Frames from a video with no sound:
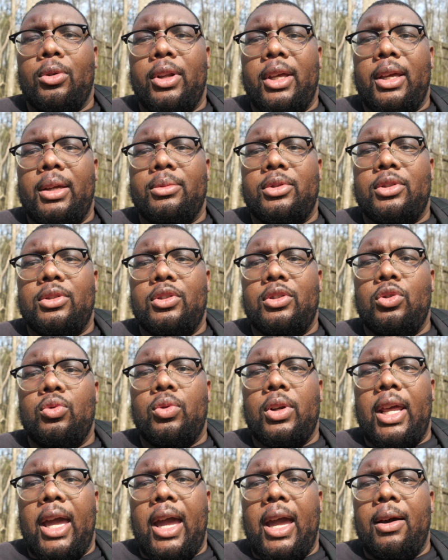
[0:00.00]
lengths. You
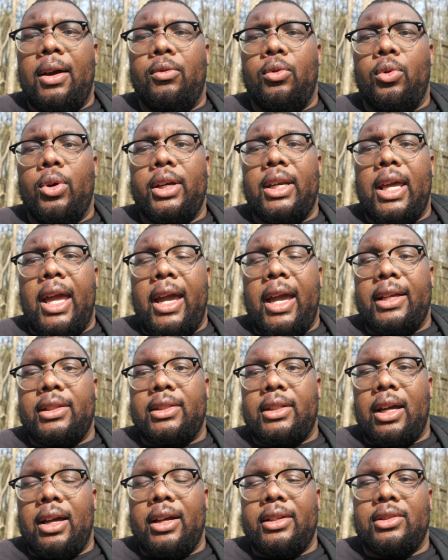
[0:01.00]
can have one that
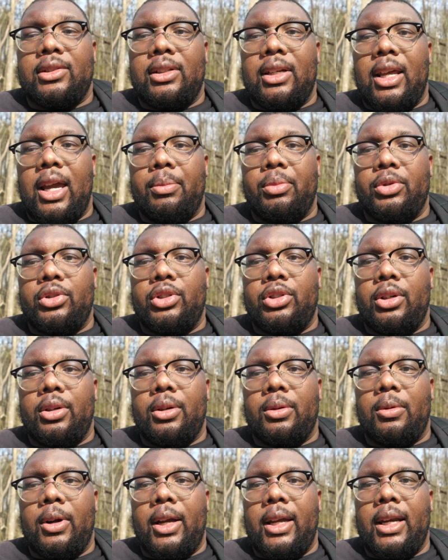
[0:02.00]
has constant
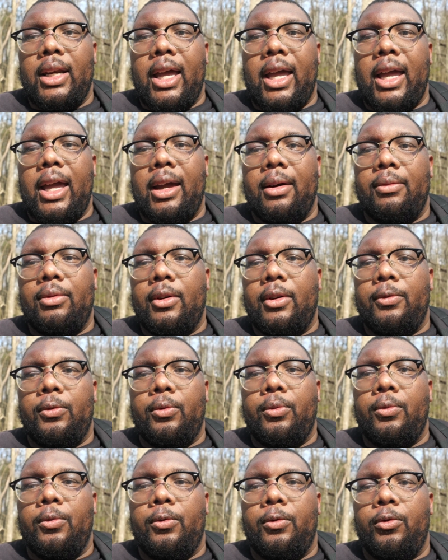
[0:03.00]
aperture, right? I have the
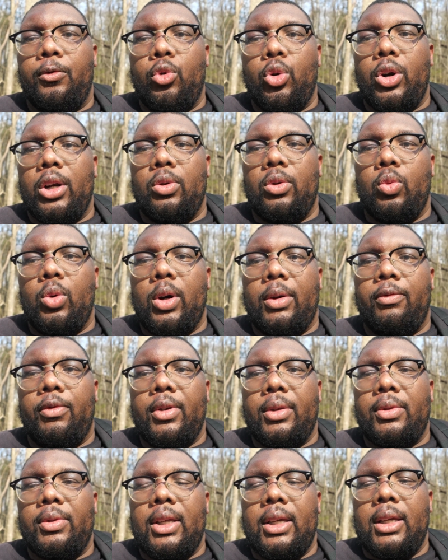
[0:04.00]
40 to
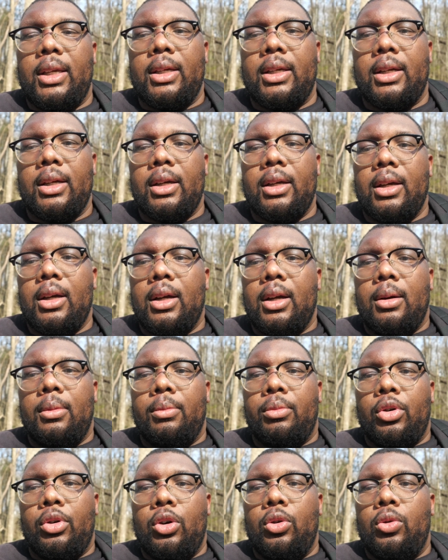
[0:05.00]
150
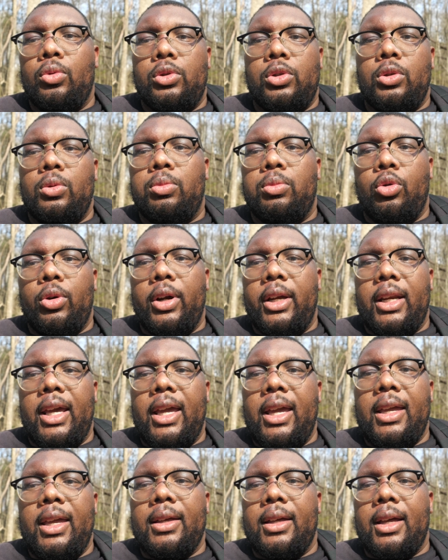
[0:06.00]
Pro
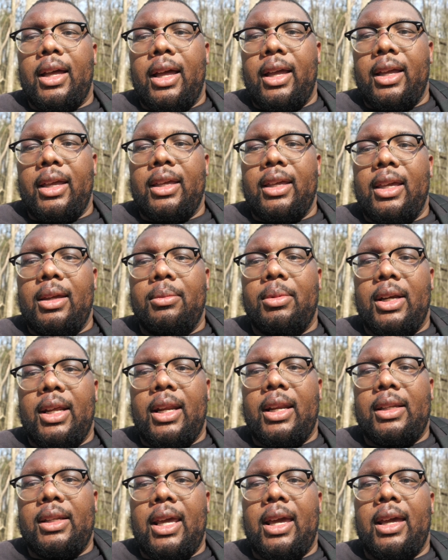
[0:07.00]
2.8. I can keep it
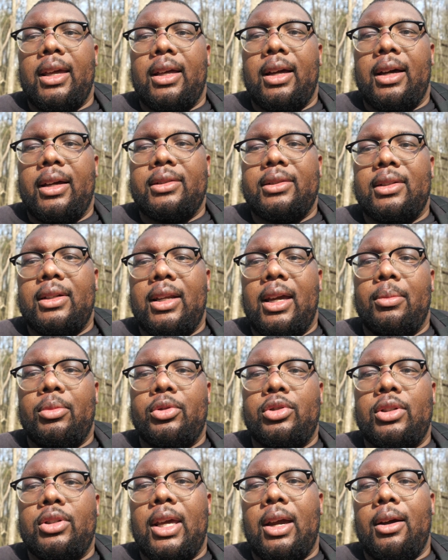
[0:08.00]
at that constant
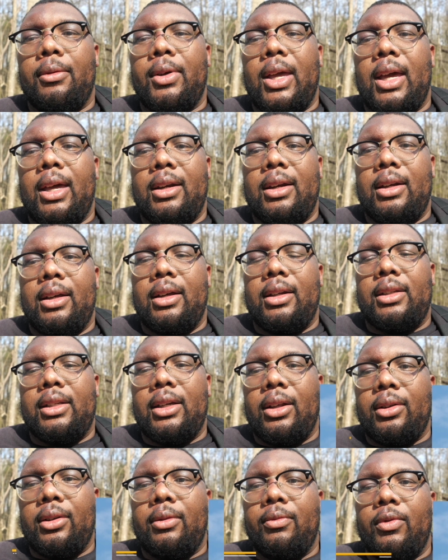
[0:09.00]
aperture. Now, if I added a
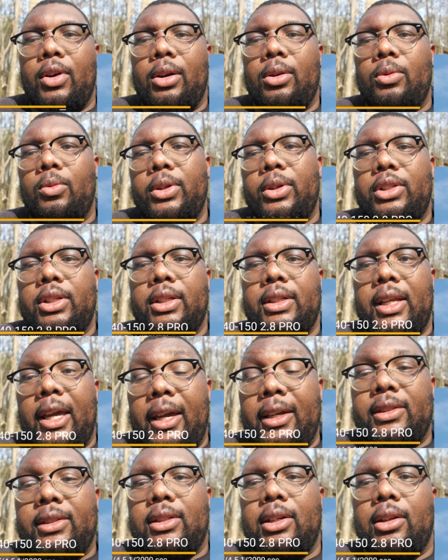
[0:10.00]
teleconverter, which it
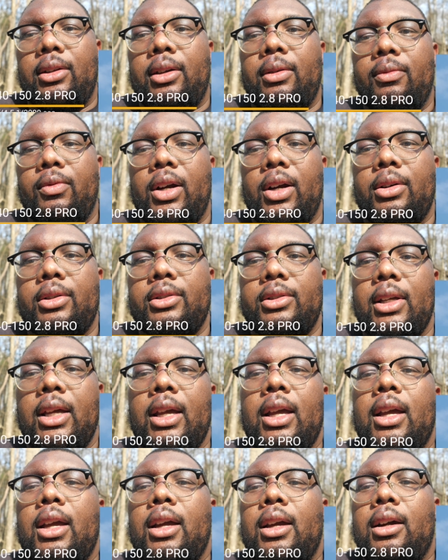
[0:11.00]
takes teleconverters,
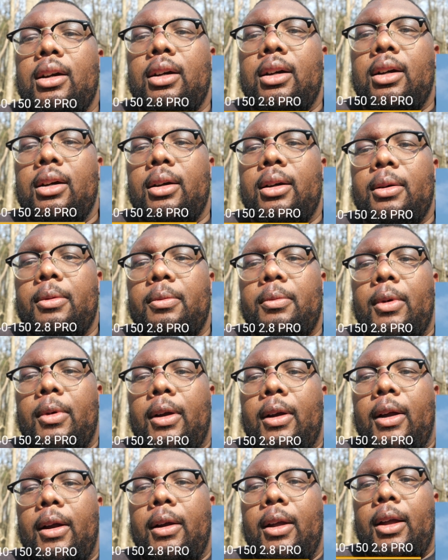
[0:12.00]

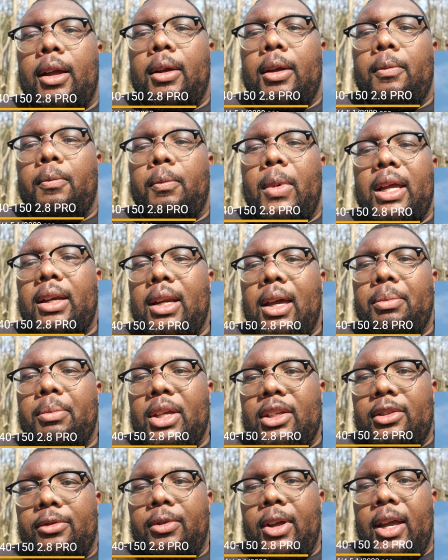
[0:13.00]
it might not
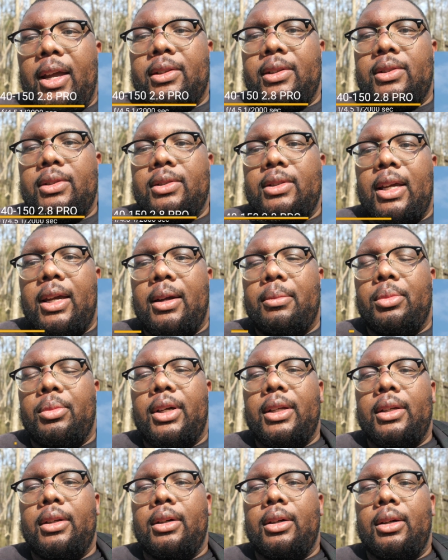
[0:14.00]
be as fast as that,
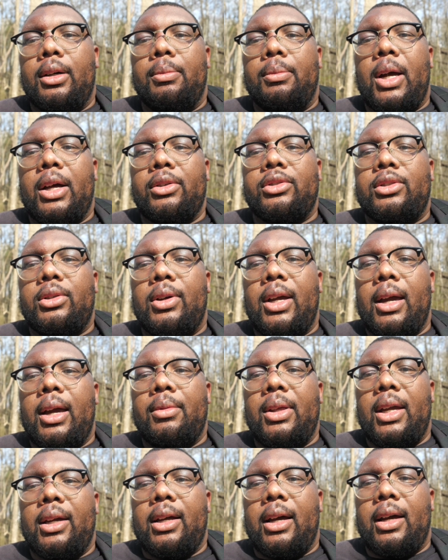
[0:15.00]
but I'll still
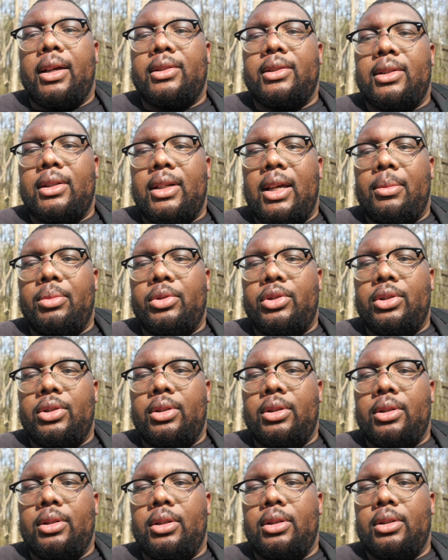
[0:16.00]
have that constant
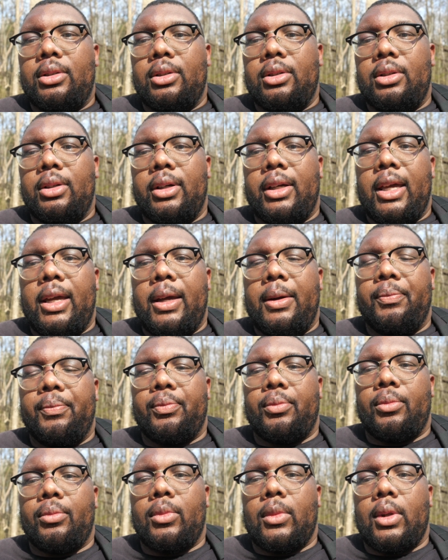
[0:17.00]
aperture to look at.
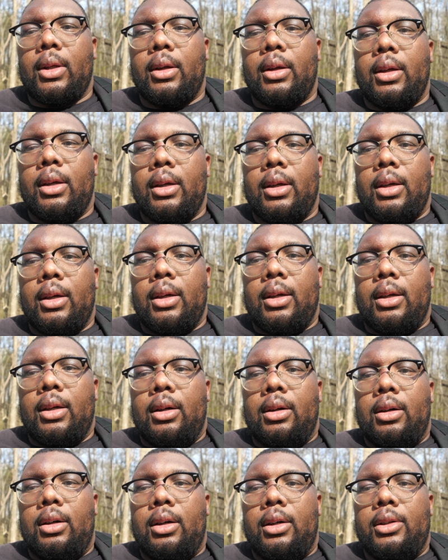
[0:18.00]

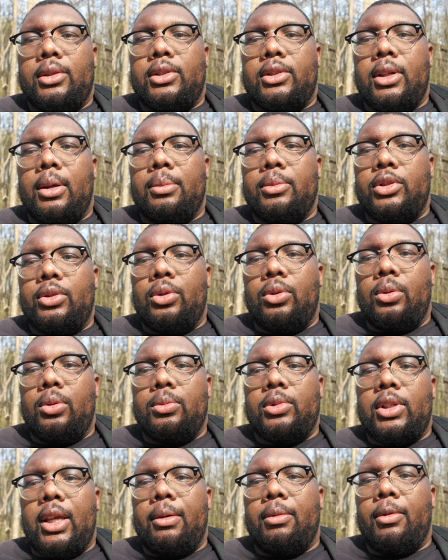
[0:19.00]
Some
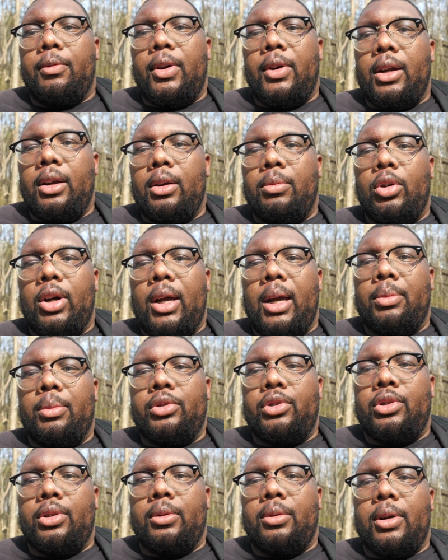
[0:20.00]
zooms have a variable
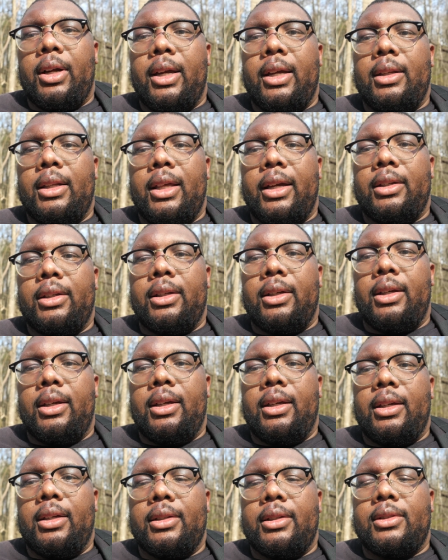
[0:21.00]
aperture, right? Like
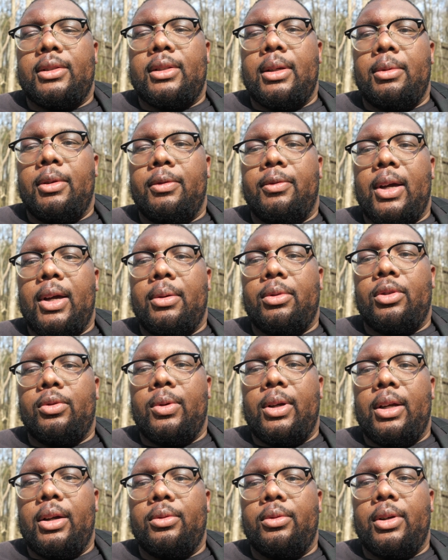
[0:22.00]
the
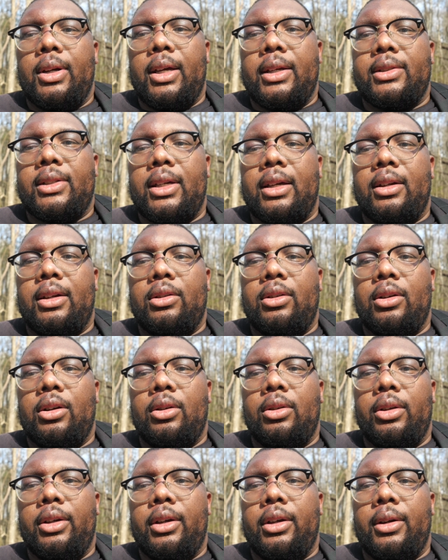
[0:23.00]
75-300 I cited
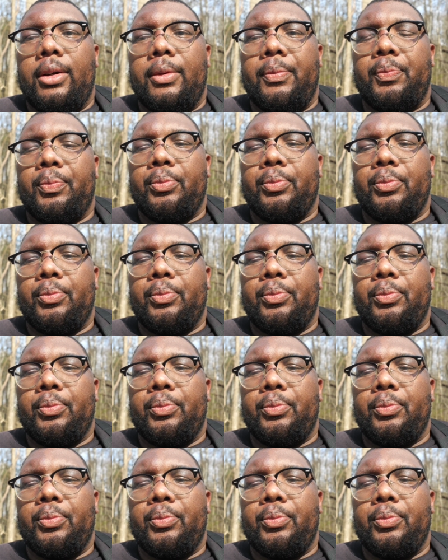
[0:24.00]
earlier.